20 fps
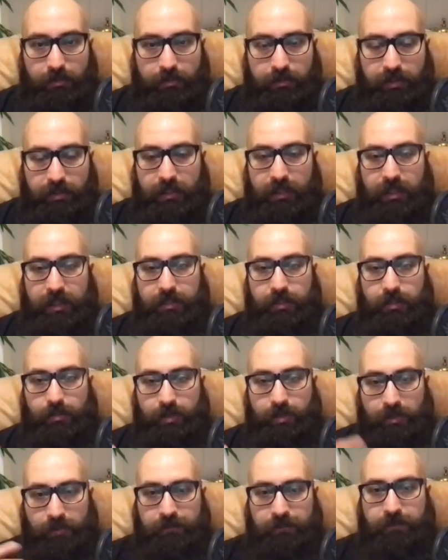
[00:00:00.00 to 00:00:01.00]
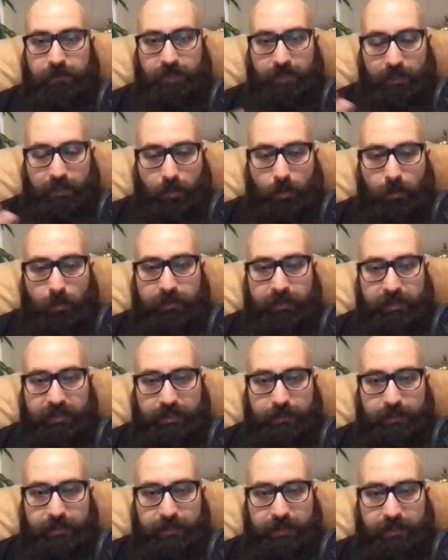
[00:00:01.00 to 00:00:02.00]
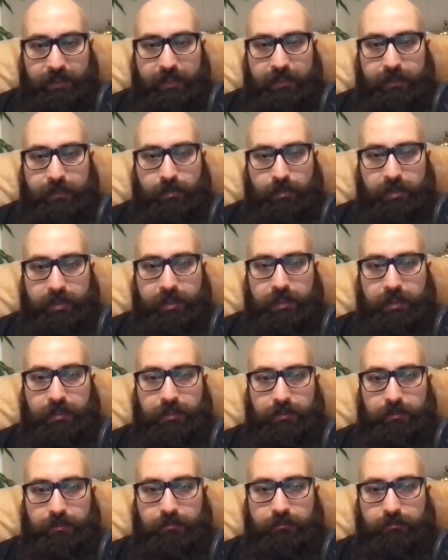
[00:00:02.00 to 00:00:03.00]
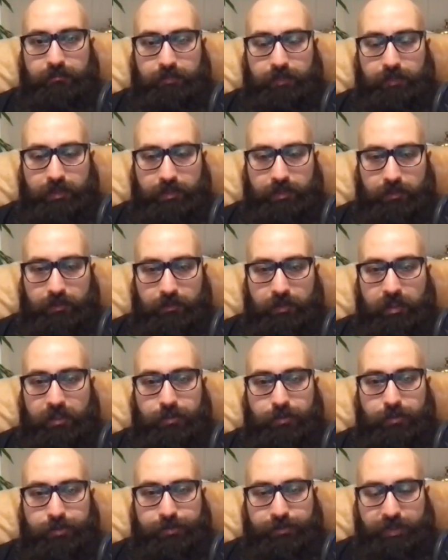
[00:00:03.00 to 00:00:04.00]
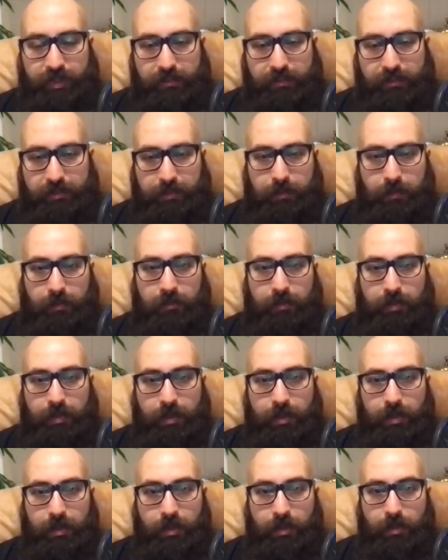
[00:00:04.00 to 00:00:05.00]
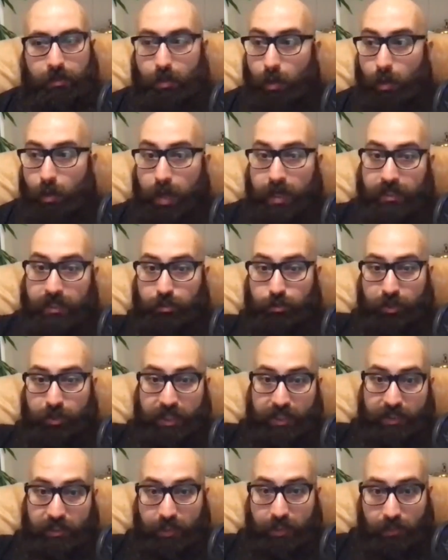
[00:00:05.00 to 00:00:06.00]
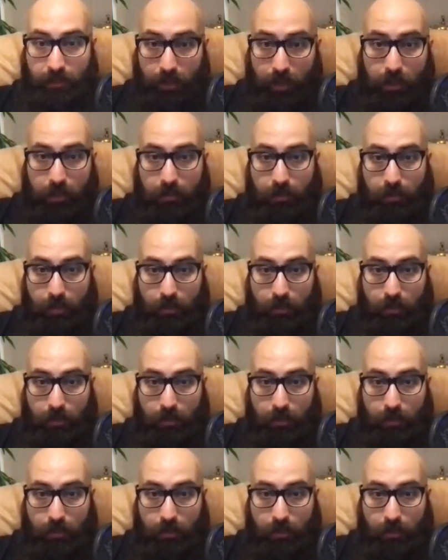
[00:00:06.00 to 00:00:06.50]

Say, like, you know, if in the Old Testament, say, like, you know, kill the non-Christian people, go on the street and kill the